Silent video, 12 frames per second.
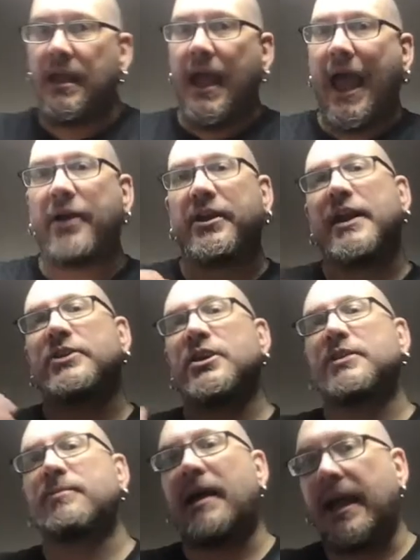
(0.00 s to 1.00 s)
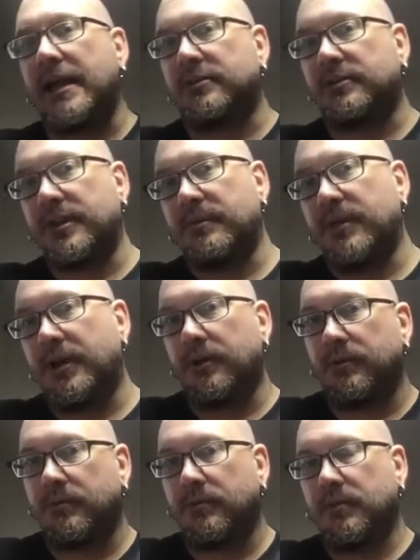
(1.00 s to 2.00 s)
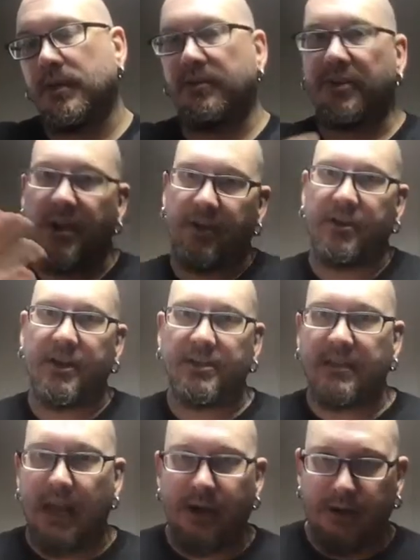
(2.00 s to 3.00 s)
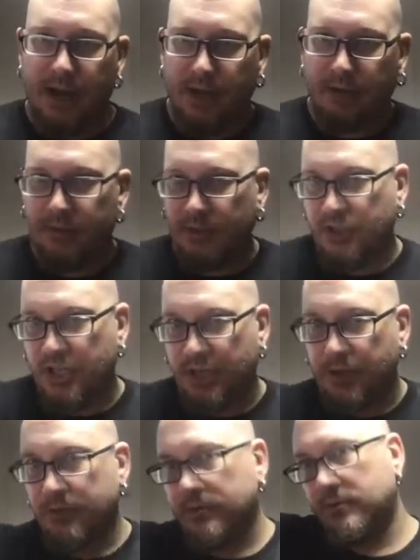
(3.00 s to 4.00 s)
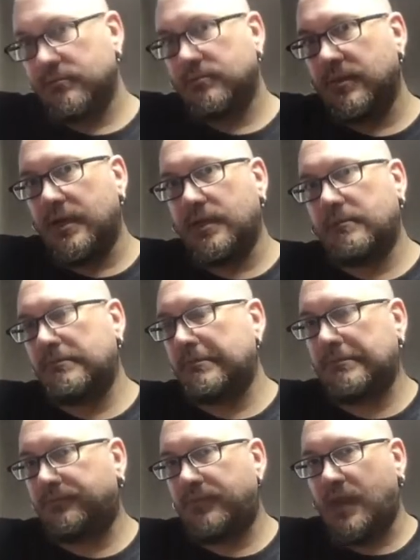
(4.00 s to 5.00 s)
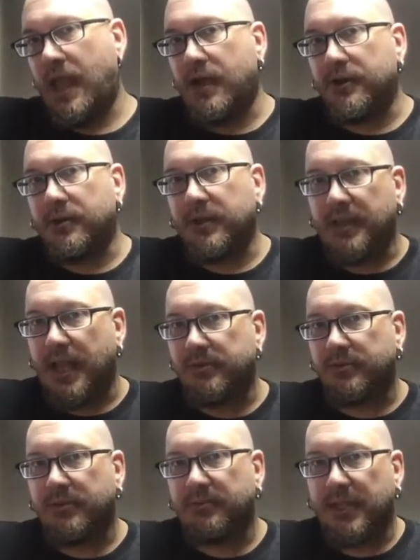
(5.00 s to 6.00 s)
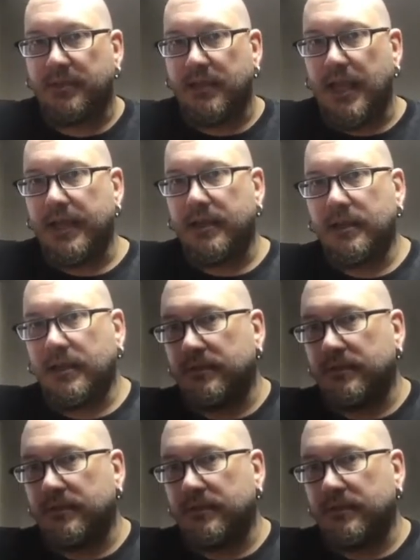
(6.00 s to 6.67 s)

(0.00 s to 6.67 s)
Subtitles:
How can I judge my ice cream though if you're covering it in sauerkraut and Cheetos, right? I don't know what the ice cream tastes like.